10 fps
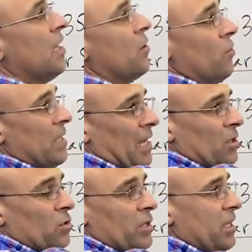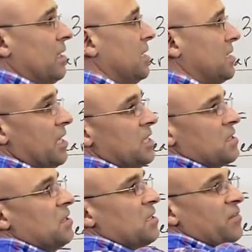When I go here, I say, is
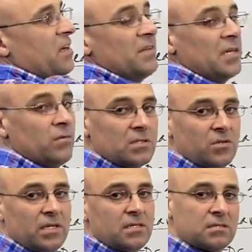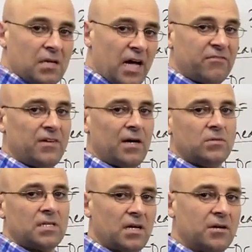35 equal to this? I found
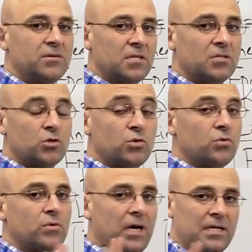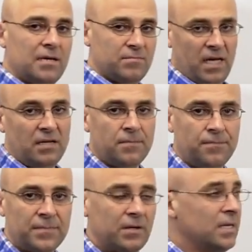it. I return true, and I'm done,
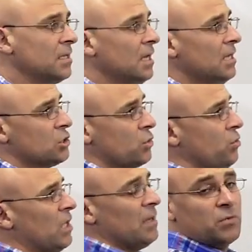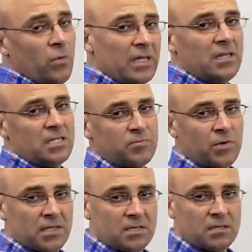right? So you keep doing this
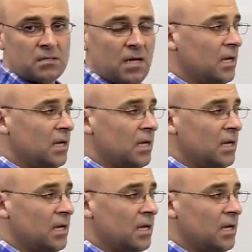process.